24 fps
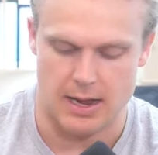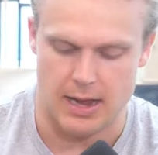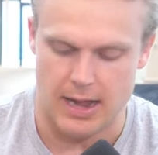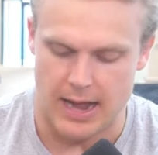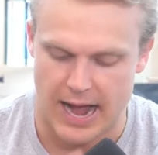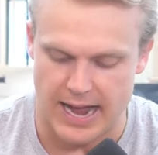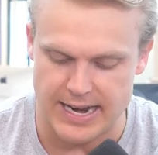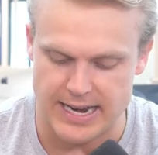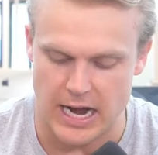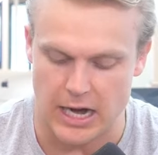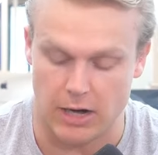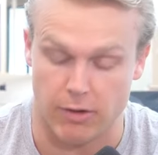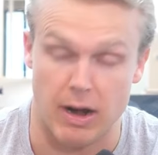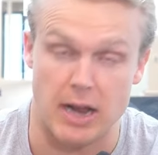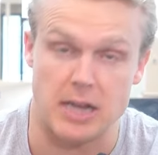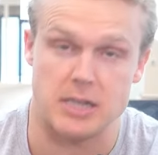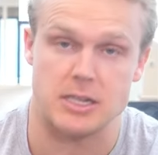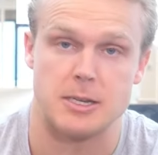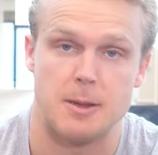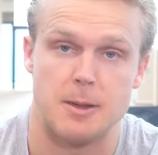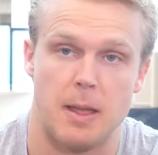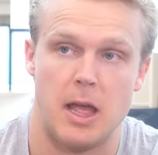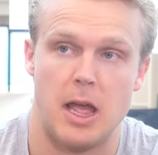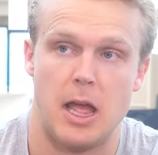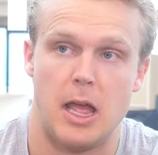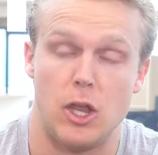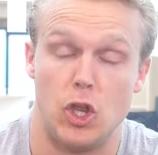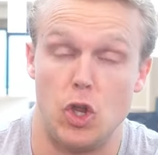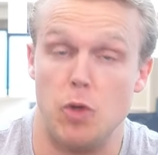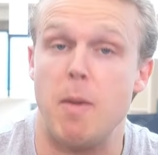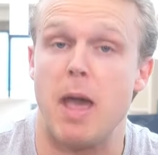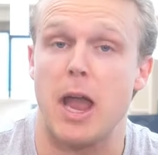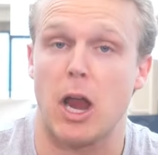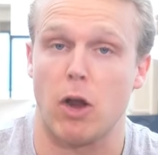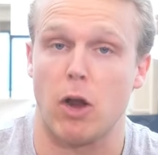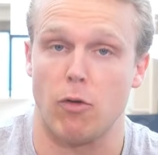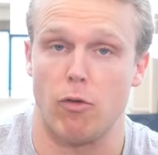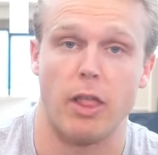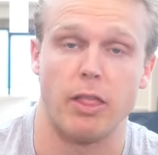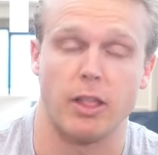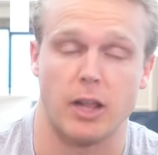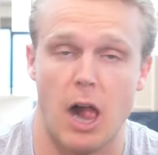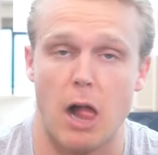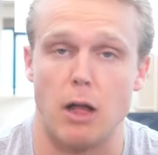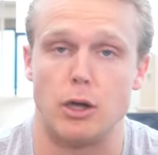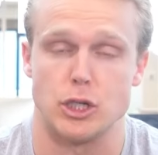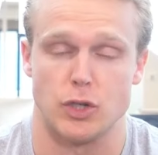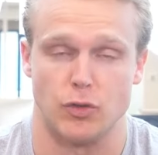I digress. You make a run to the
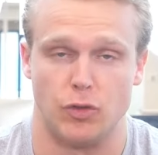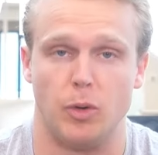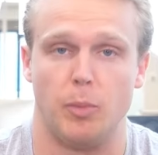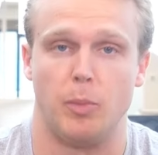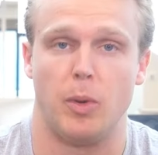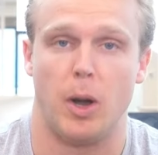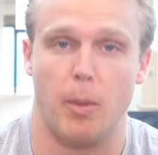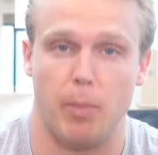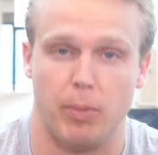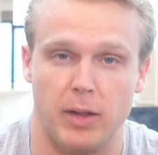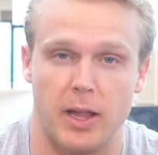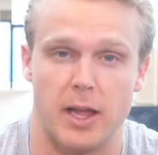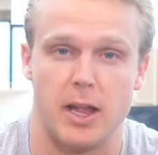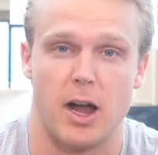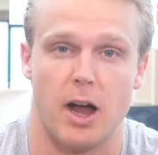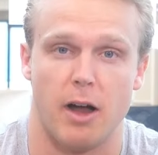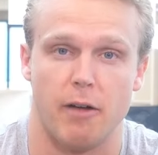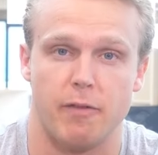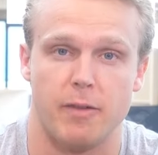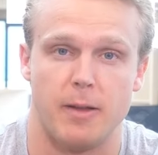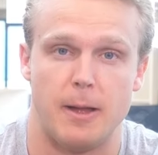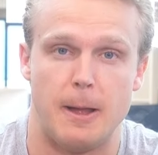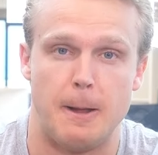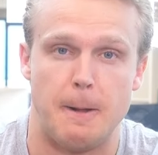college football playoff.